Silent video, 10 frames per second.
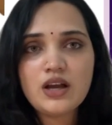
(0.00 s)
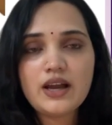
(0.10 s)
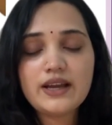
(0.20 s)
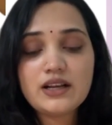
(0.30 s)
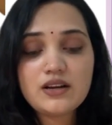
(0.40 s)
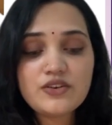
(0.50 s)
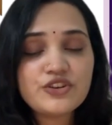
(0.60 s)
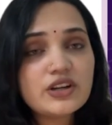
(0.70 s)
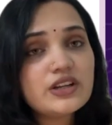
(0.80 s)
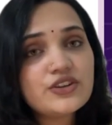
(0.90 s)
It will
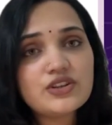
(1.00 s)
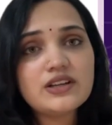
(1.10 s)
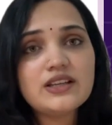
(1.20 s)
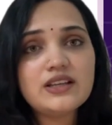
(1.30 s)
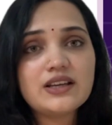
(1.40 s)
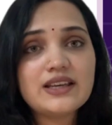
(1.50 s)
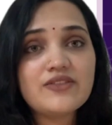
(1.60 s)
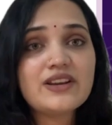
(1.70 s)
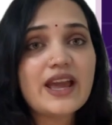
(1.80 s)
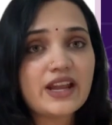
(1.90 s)
really
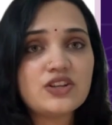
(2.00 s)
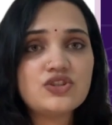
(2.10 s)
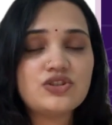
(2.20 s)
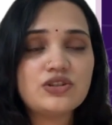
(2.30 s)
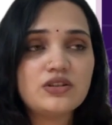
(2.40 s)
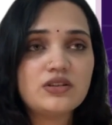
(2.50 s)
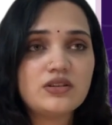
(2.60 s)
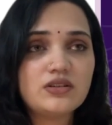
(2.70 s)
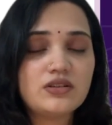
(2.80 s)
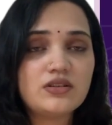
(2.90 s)
give an edge
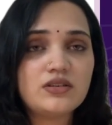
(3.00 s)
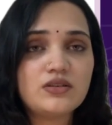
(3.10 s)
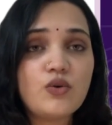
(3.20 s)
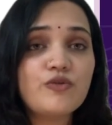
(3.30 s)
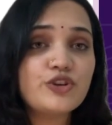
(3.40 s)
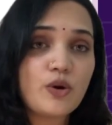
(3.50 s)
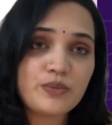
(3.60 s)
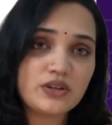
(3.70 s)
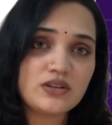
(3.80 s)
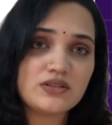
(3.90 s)
over your
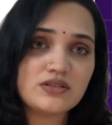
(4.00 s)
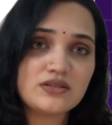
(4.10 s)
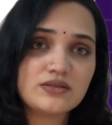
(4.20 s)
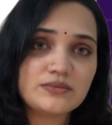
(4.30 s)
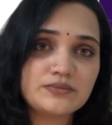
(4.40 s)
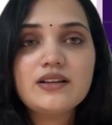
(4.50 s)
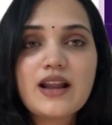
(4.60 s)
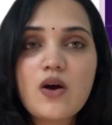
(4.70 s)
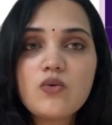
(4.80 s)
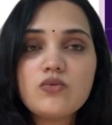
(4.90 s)
peers.
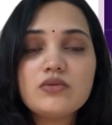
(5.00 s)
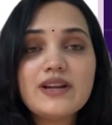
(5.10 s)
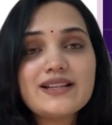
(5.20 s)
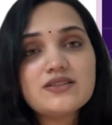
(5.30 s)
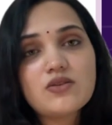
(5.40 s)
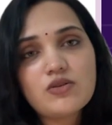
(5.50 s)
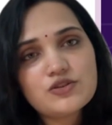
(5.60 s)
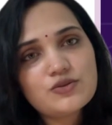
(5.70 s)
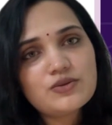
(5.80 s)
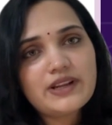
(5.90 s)
Now, let's
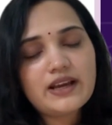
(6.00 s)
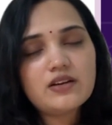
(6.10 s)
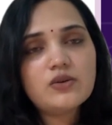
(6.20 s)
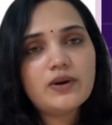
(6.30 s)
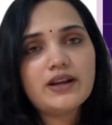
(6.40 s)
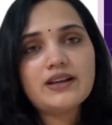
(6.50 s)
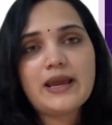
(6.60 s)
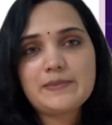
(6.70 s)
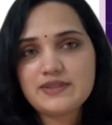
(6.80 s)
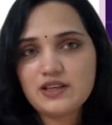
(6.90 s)
also take a look at an
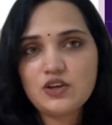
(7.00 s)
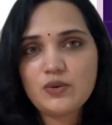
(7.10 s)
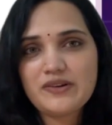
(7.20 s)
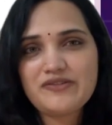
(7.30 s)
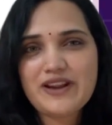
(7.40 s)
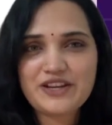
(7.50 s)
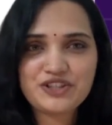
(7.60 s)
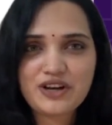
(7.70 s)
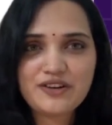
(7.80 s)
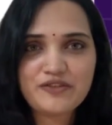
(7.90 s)
MCQ and a
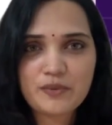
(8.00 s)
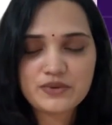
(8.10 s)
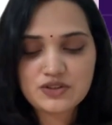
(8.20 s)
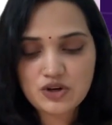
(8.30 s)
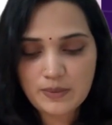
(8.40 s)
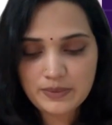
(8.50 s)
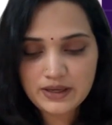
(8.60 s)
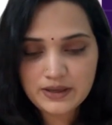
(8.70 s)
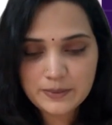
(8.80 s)
flashcard from this topic.